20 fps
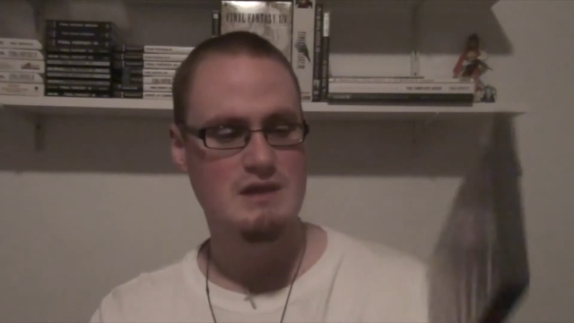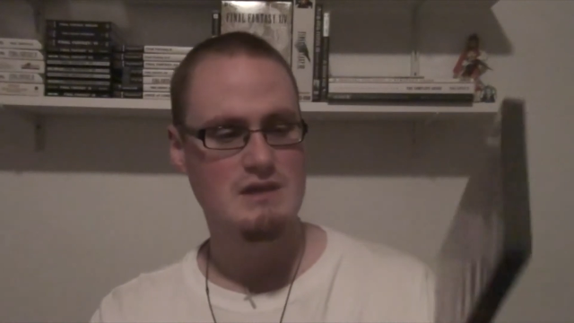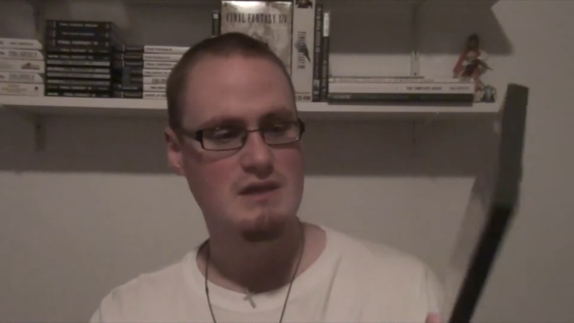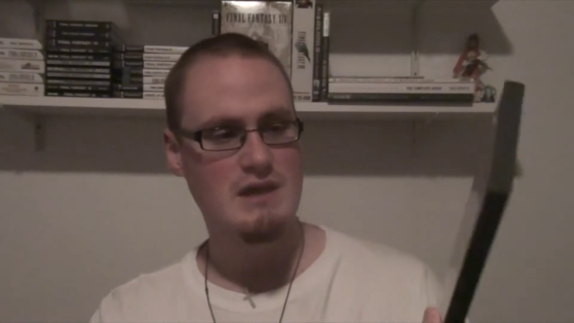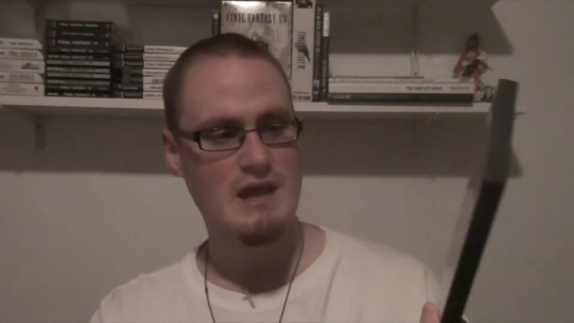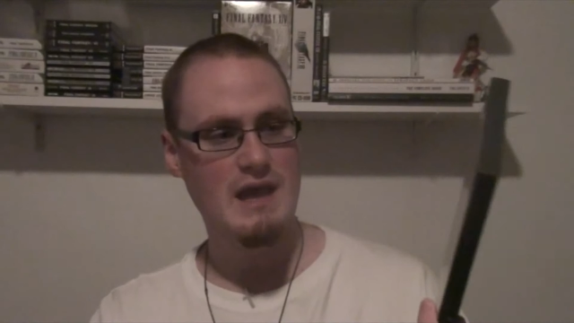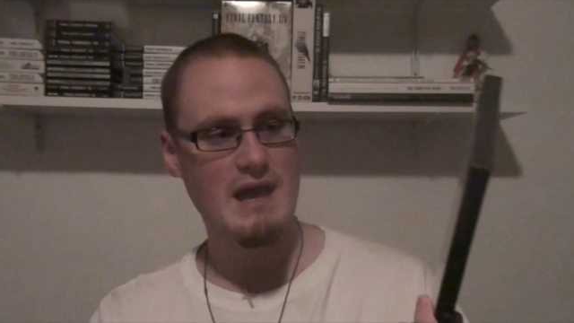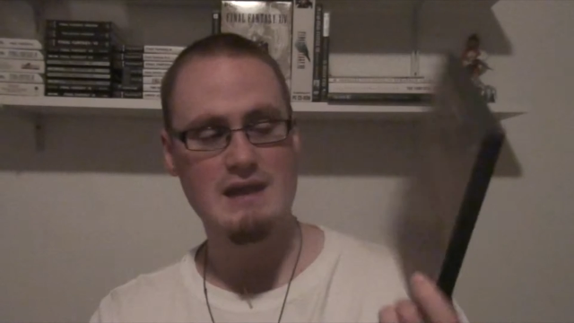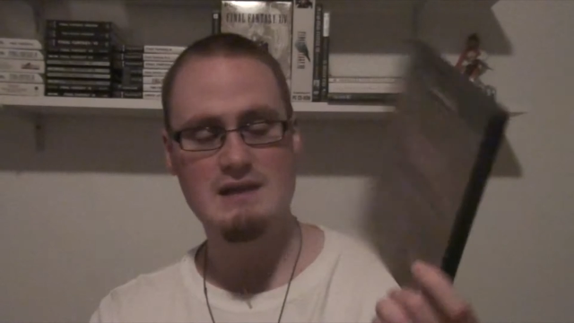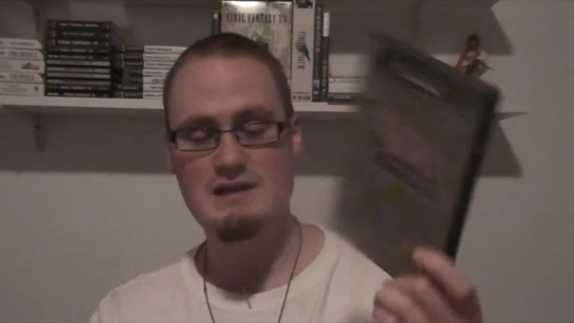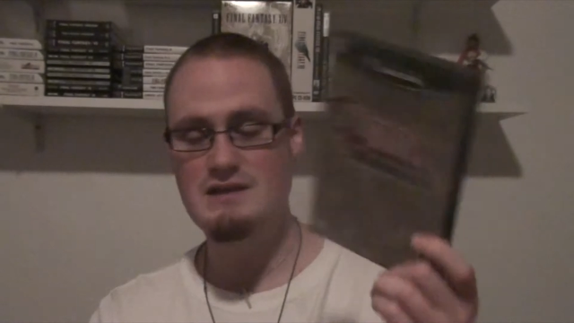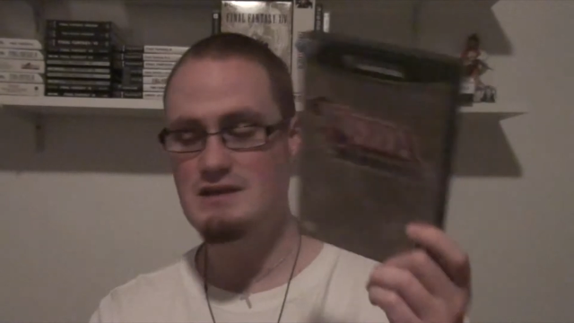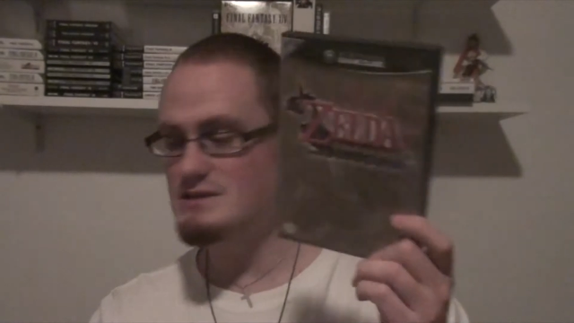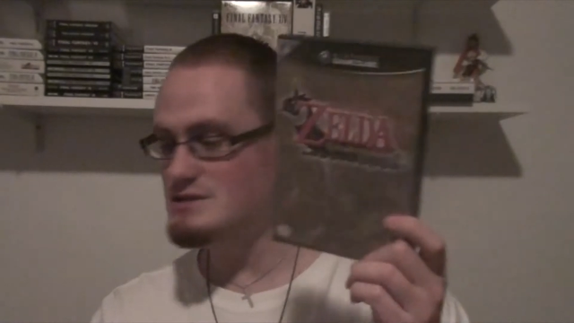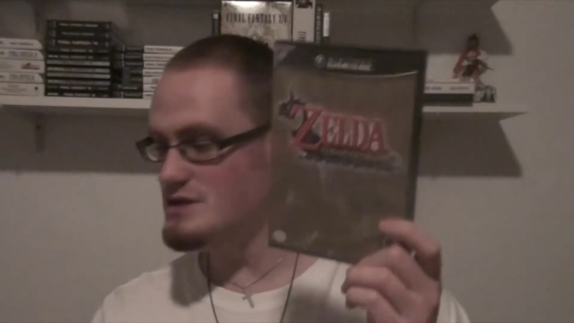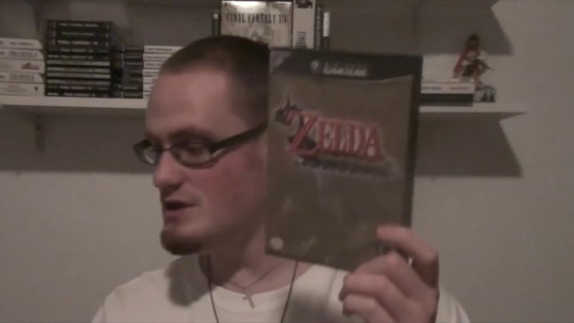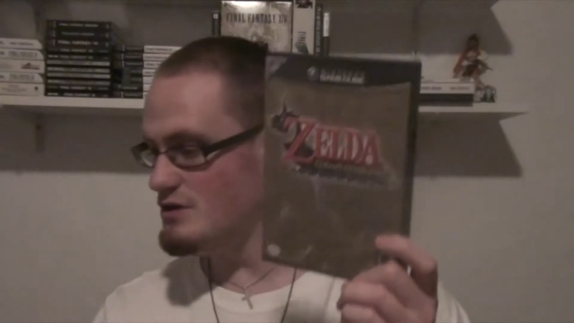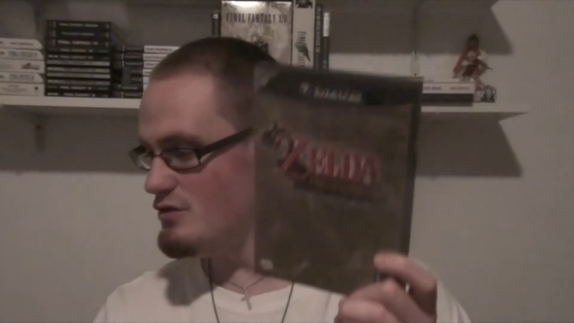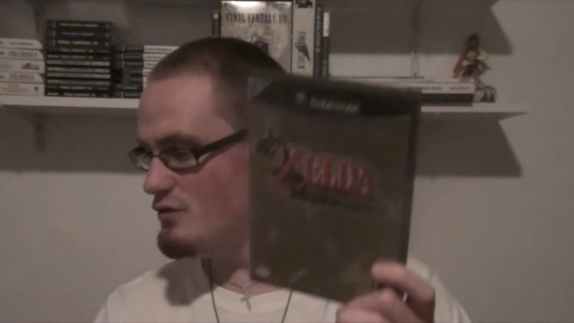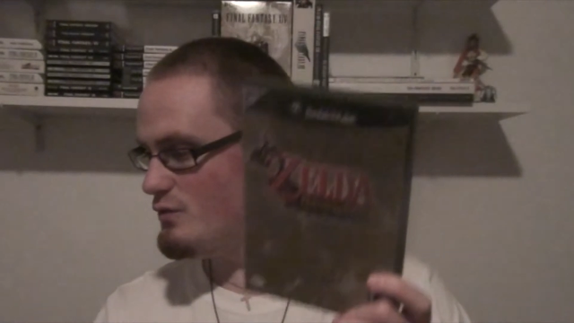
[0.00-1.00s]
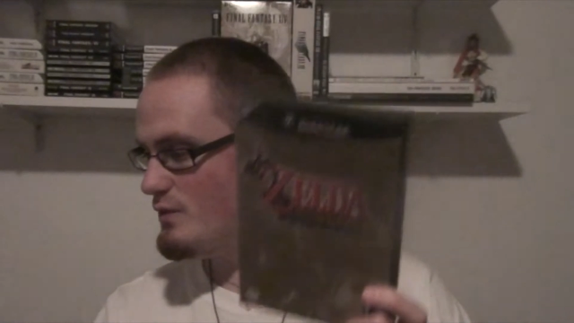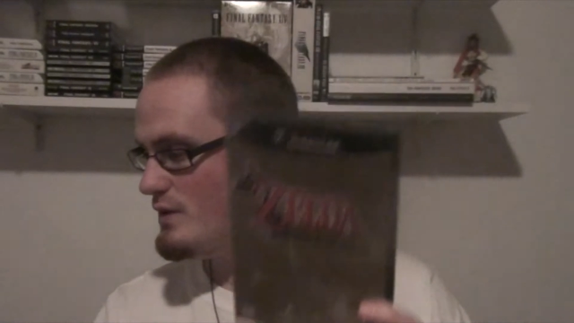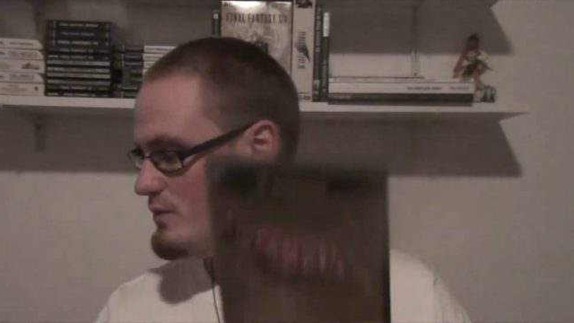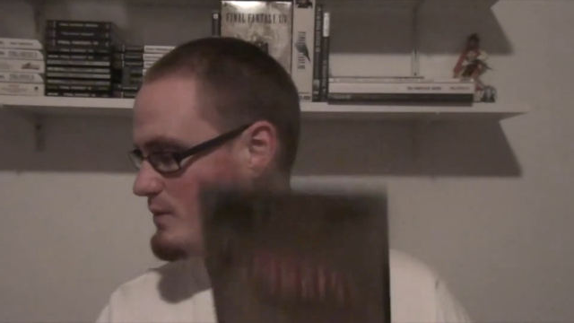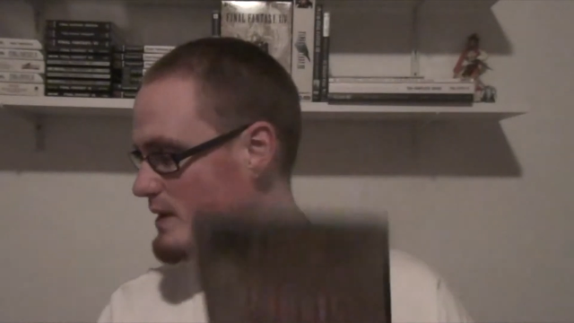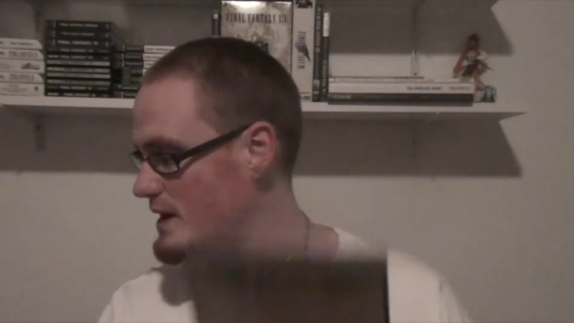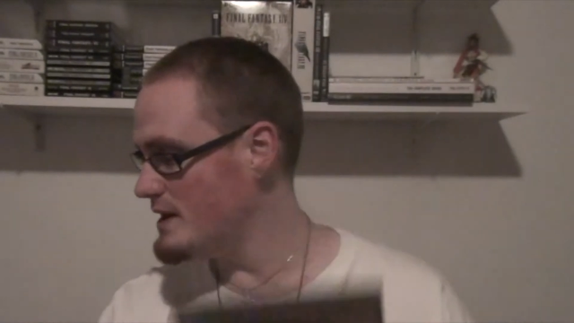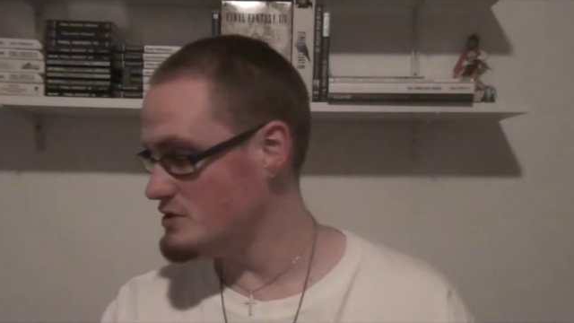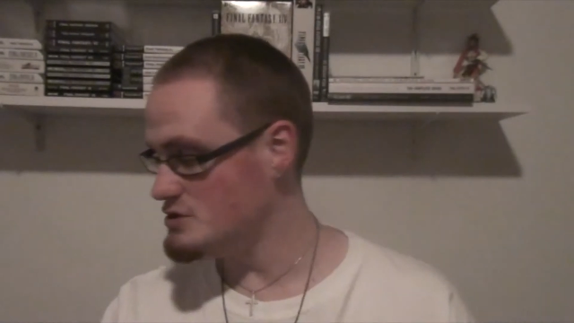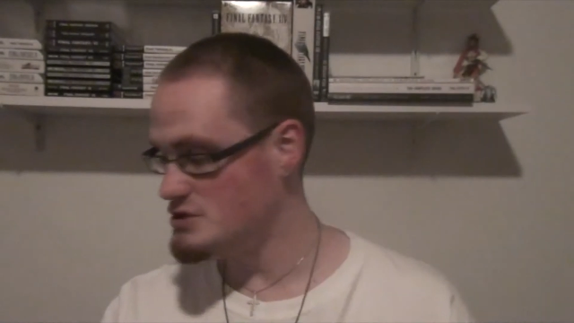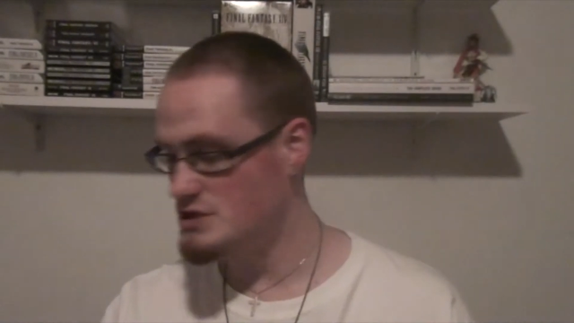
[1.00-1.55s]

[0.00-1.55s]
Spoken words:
And Zelda The Wind Waker is